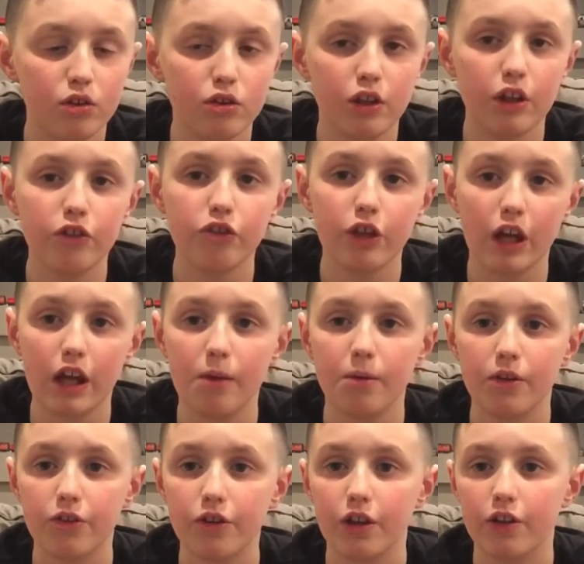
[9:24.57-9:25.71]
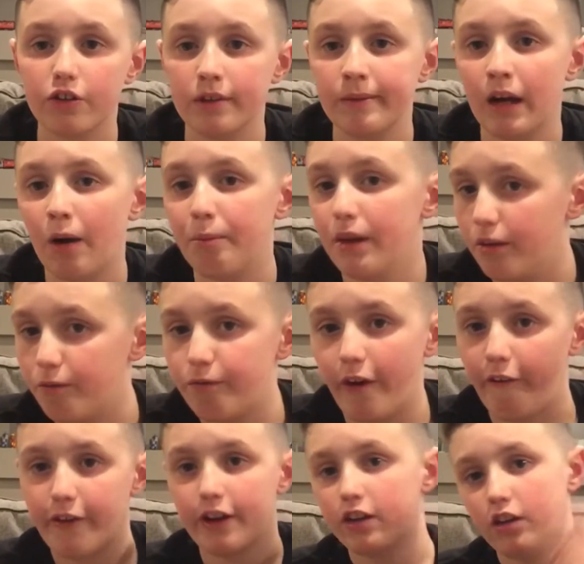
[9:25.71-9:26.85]
this game is going to somehow be
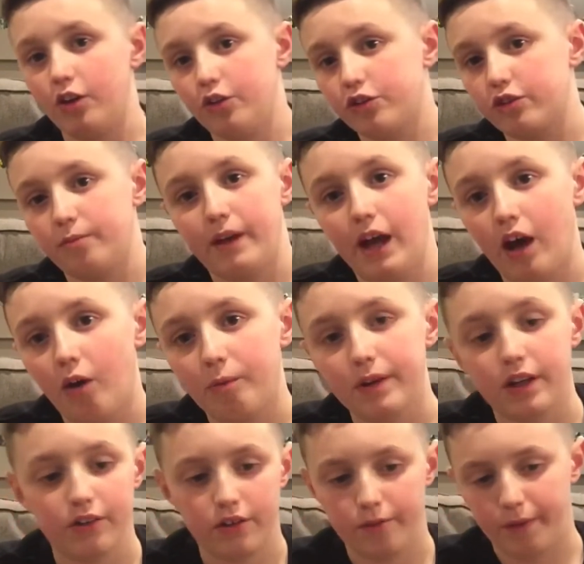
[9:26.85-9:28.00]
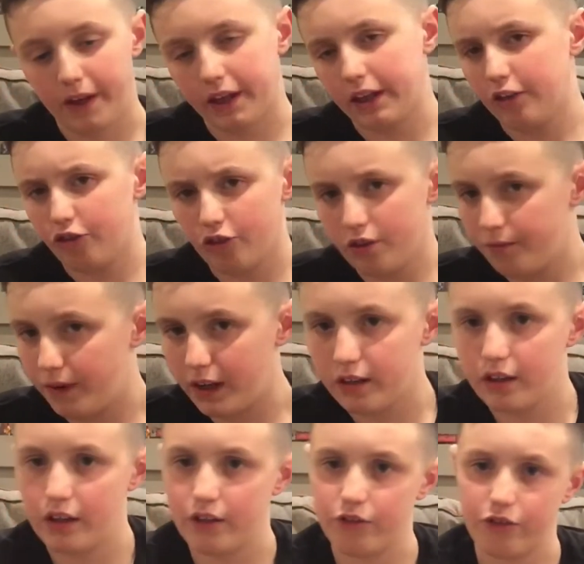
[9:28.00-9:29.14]
very close somehow because the Vikings are the
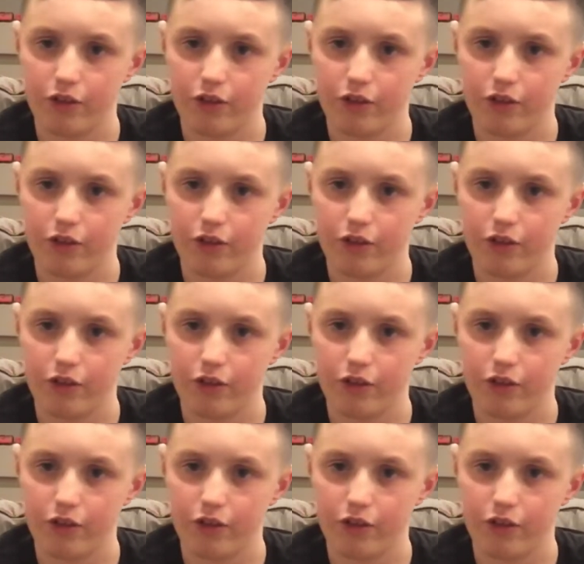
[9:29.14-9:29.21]
Vikings.